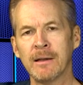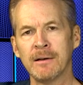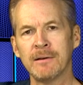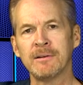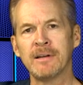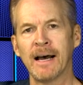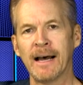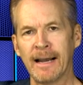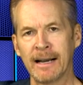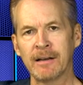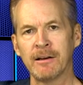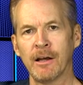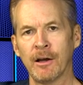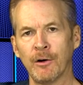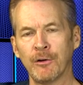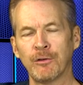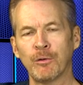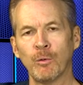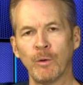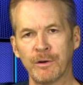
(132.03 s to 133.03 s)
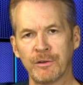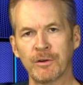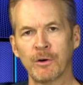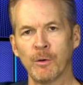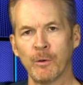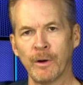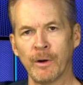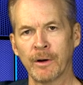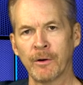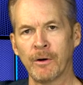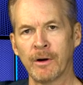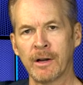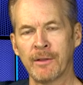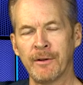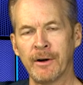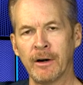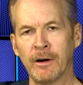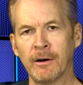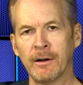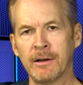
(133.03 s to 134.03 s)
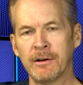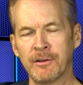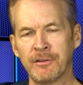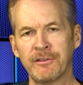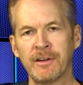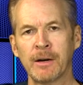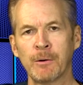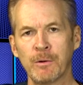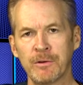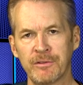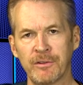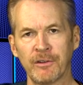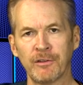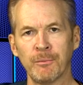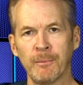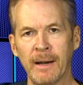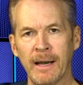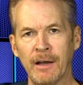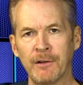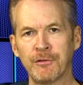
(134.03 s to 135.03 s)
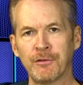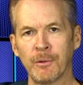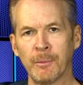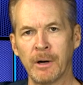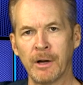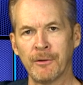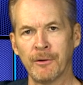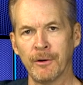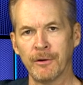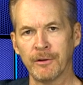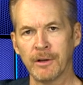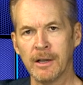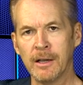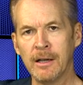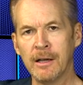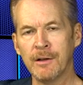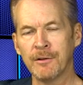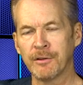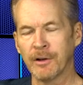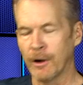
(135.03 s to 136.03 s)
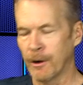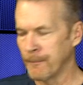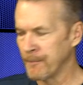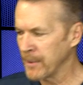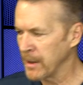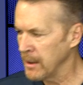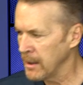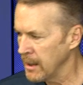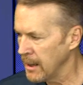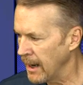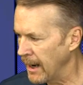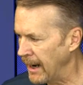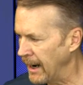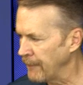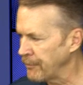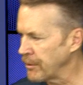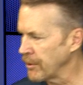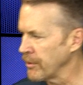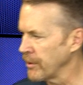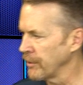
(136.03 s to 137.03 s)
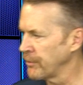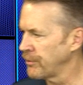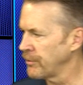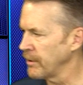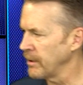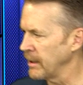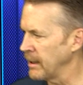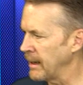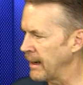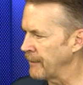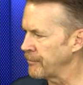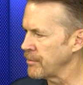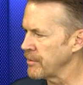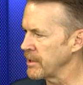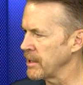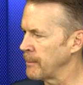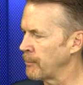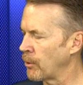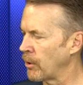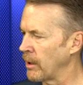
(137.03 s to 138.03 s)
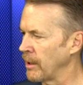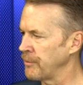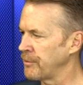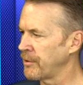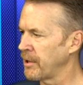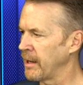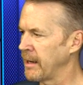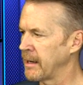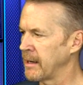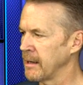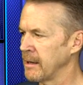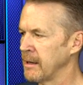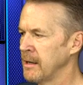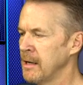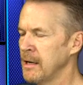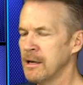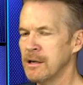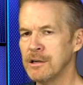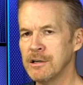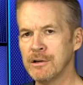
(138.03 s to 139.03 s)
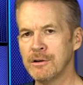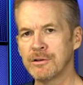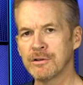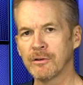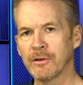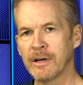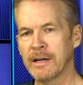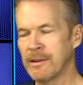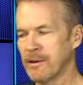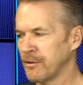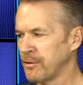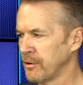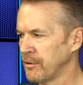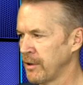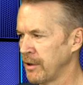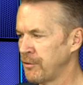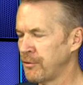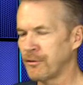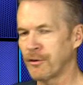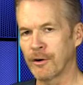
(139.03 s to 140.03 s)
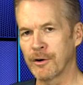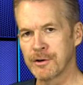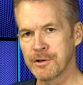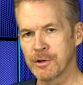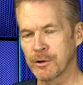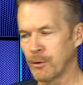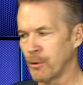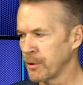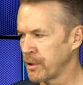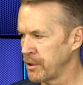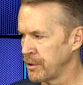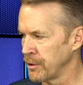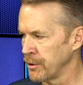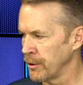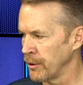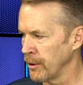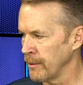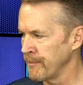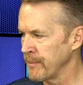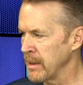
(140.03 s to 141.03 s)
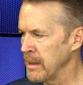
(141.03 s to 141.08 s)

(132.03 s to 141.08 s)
diagnose what's going on in there and distinguish this mass from others. So after the MRI is taken, usually this is a surgical cure.